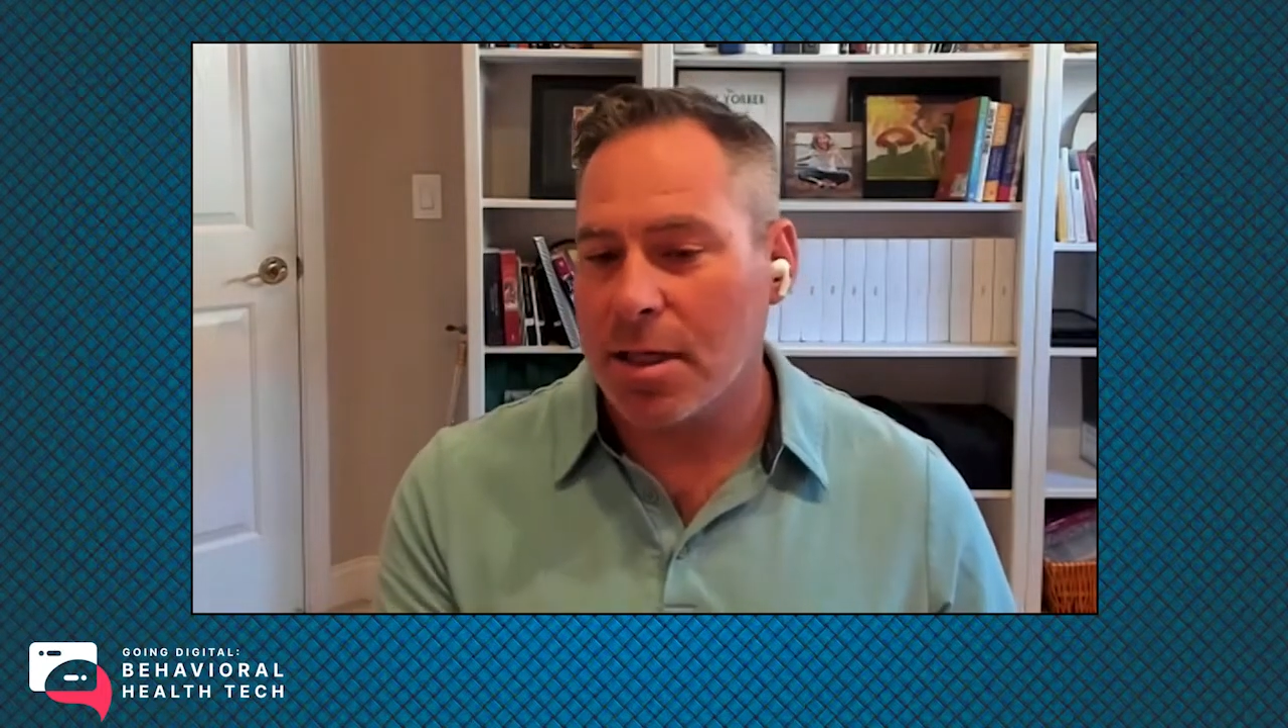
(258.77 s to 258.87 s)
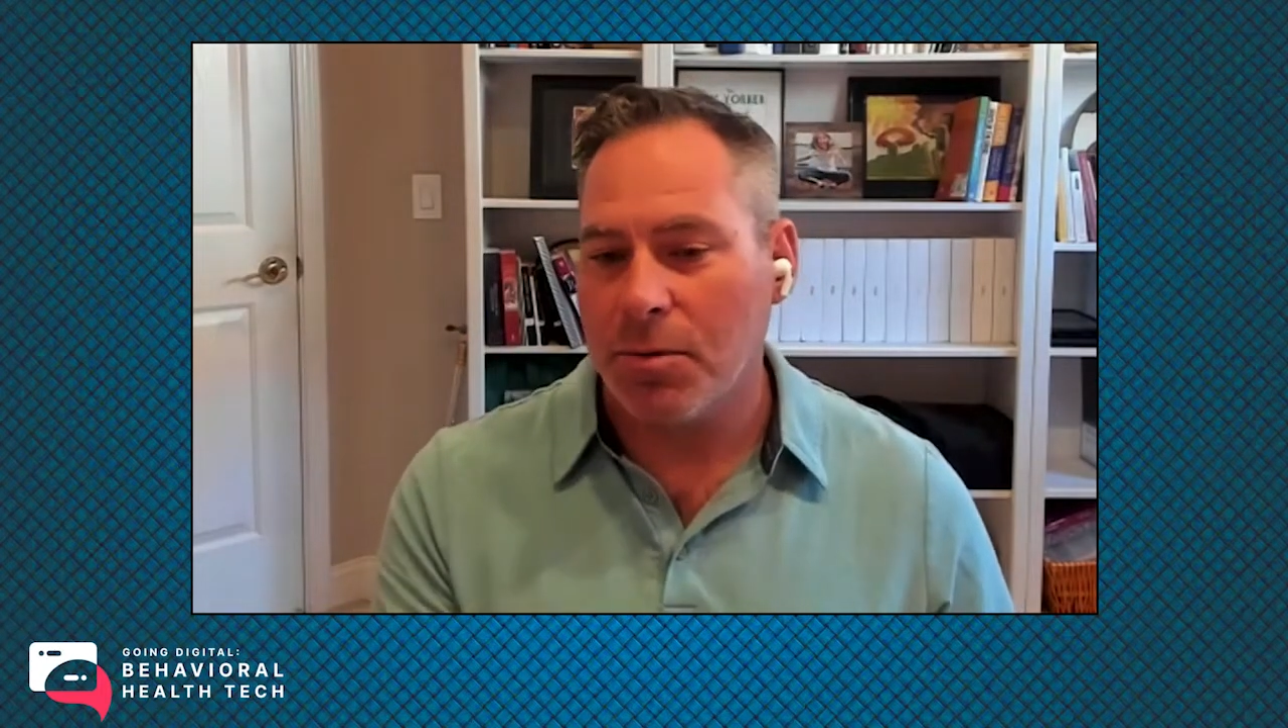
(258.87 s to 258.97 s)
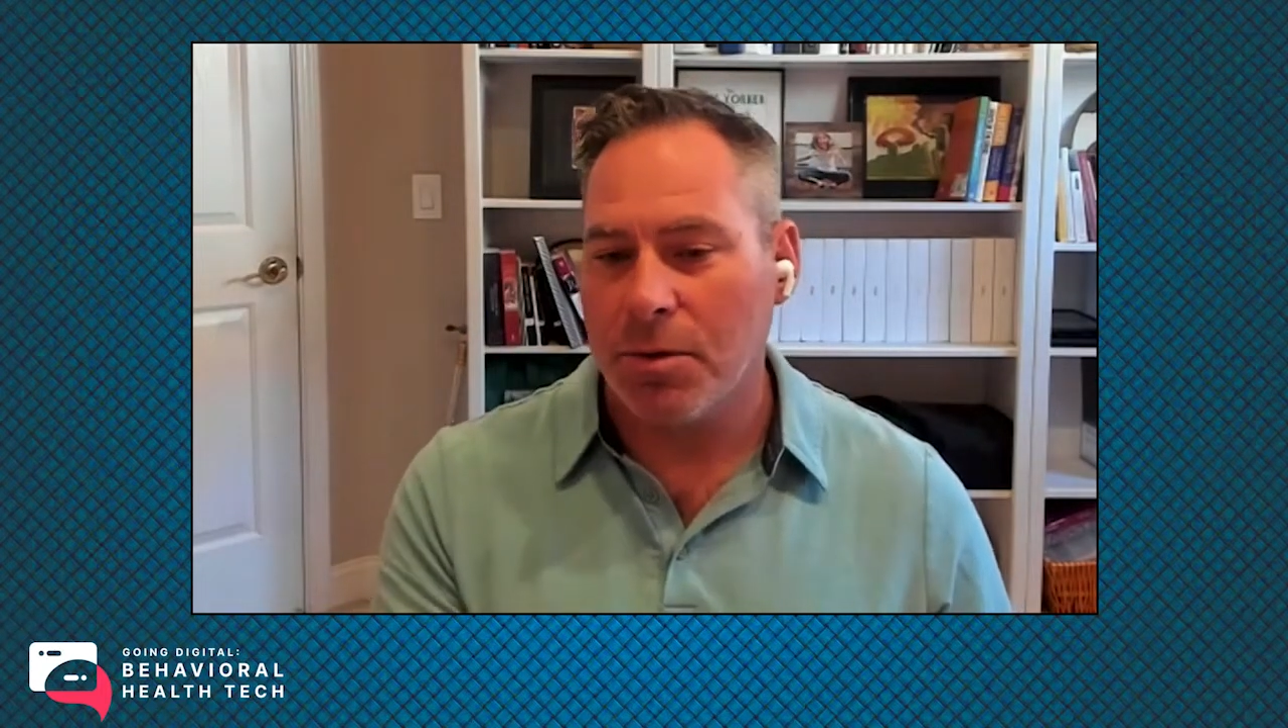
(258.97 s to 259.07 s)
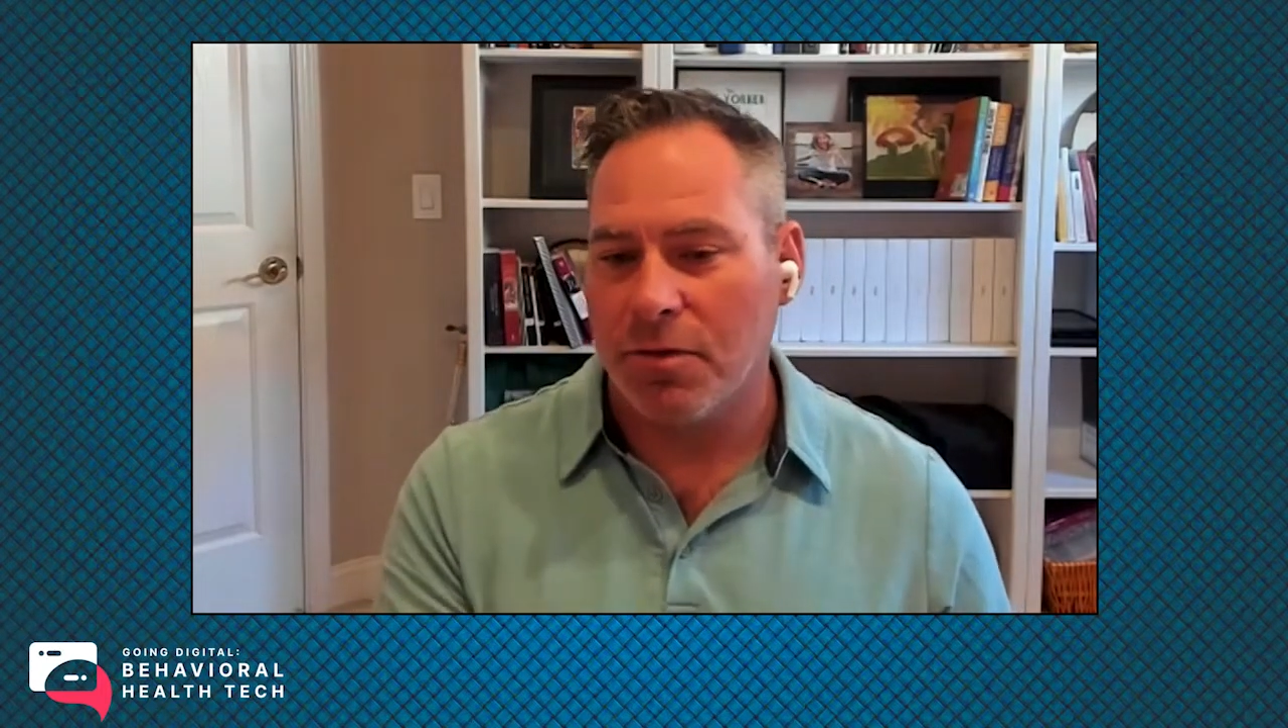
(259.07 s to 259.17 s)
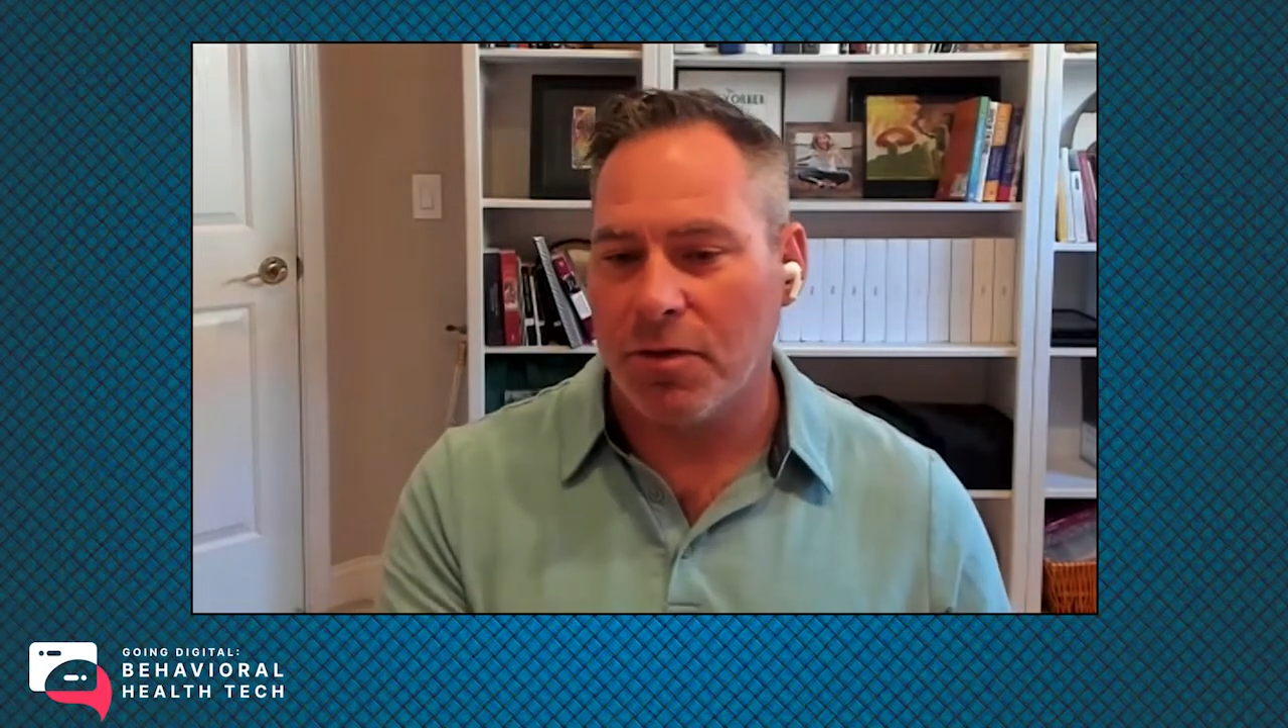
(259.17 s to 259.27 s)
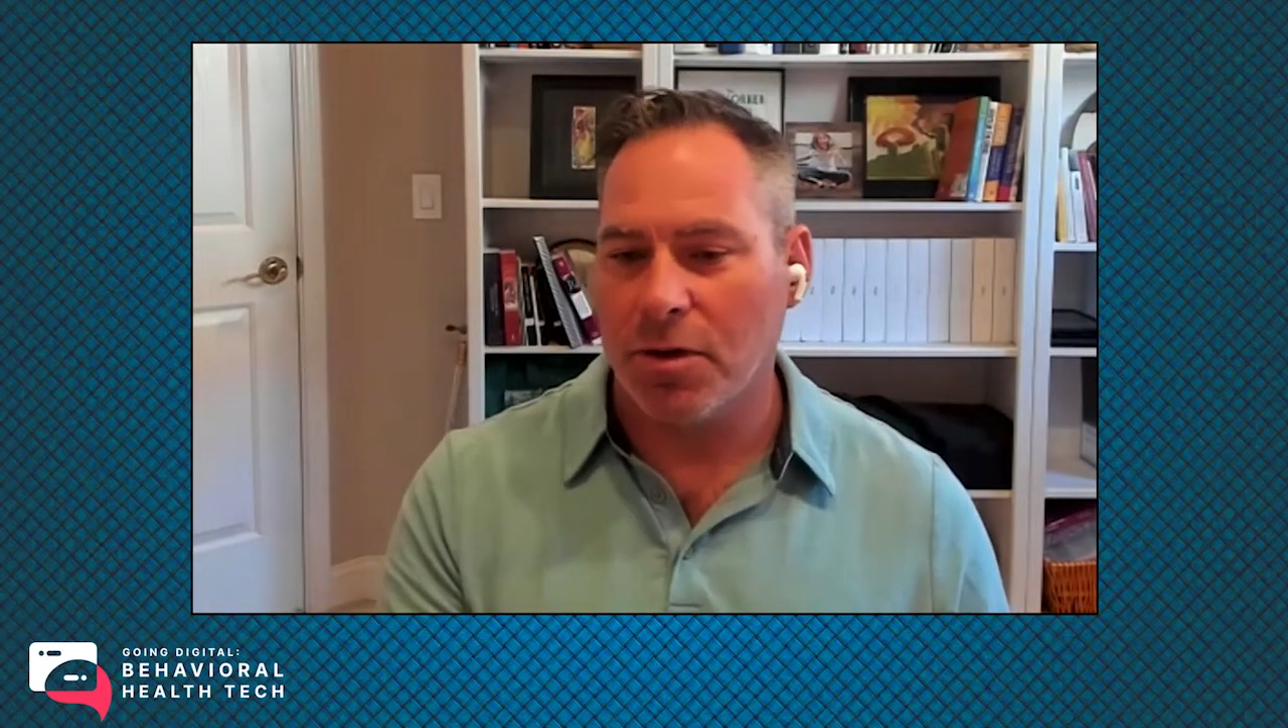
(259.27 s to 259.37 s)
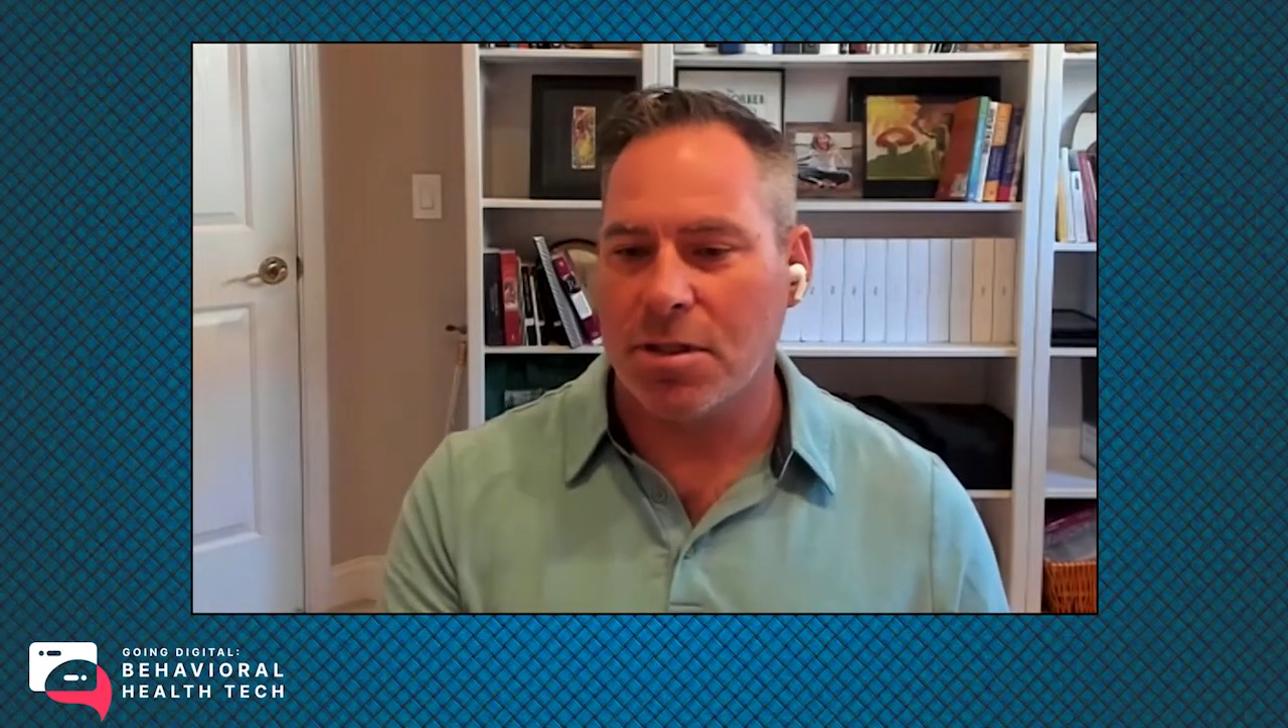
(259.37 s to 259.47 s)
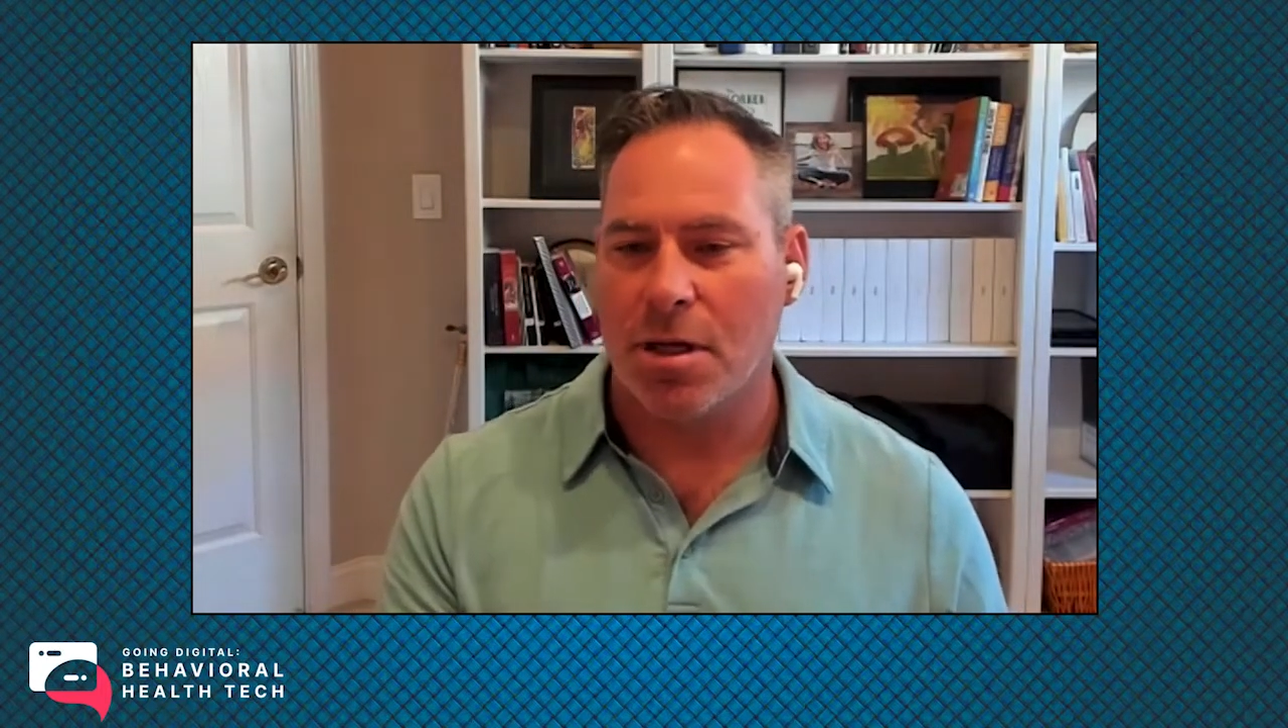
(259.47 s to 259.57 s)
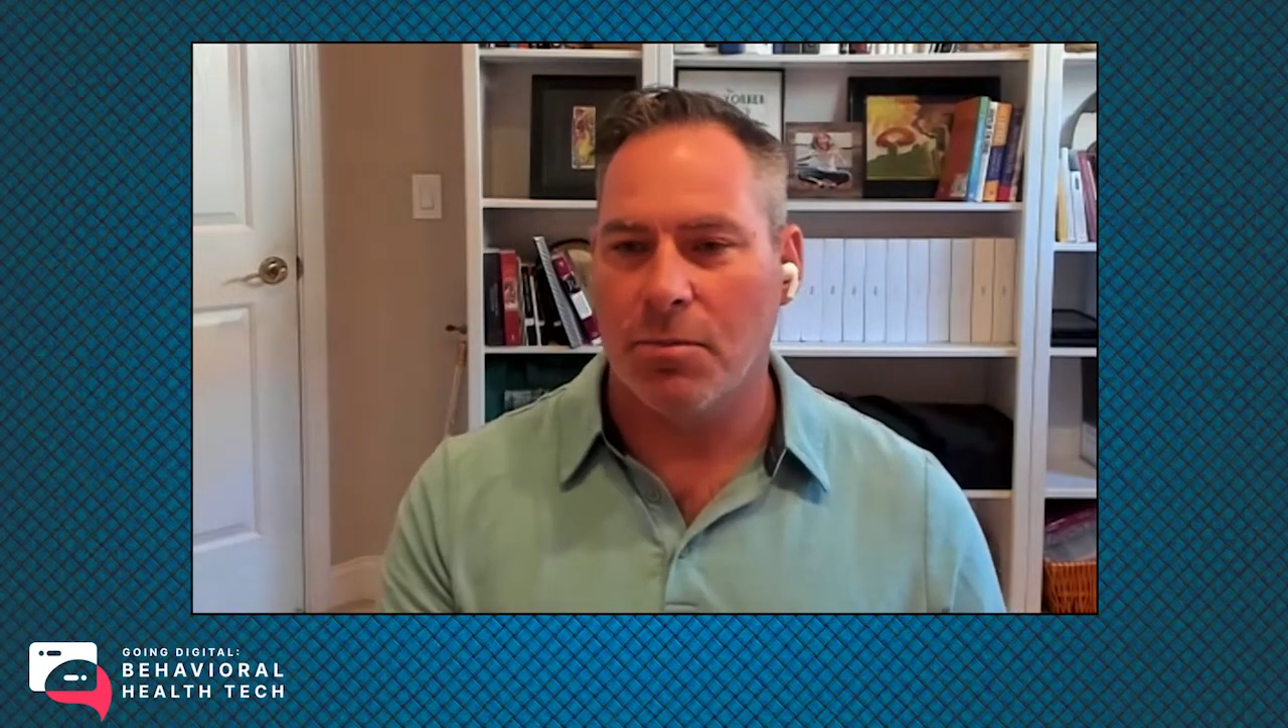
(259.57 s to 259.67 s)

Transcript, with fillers: that we were focused on